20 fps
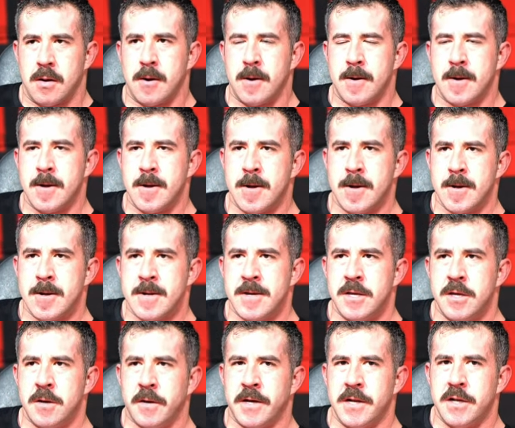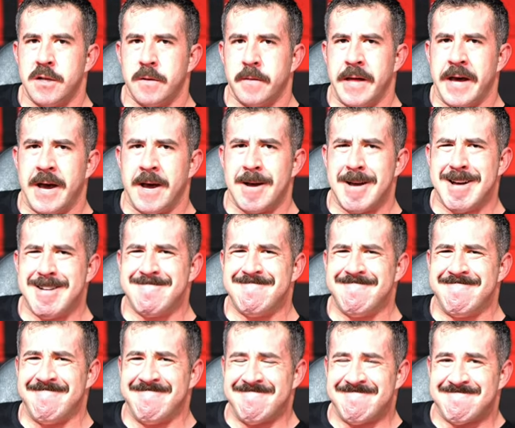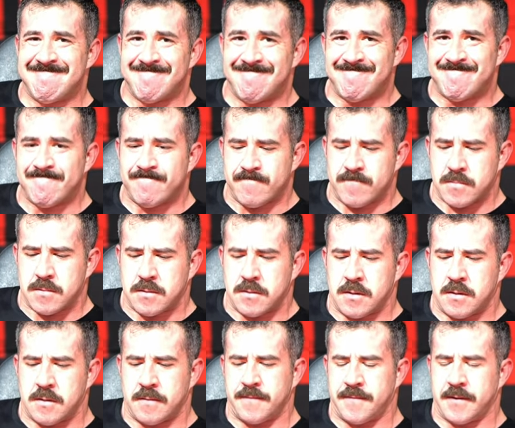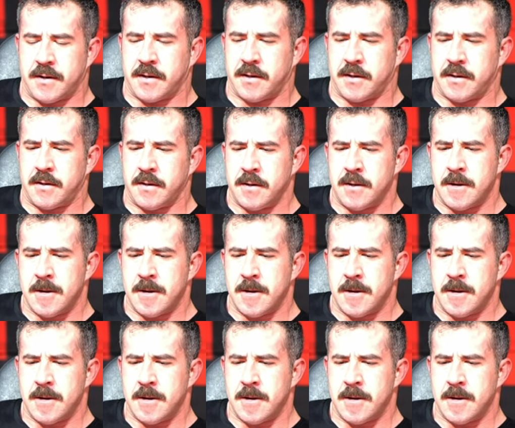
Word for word: I feel like that. You can do that? Oh, fuck.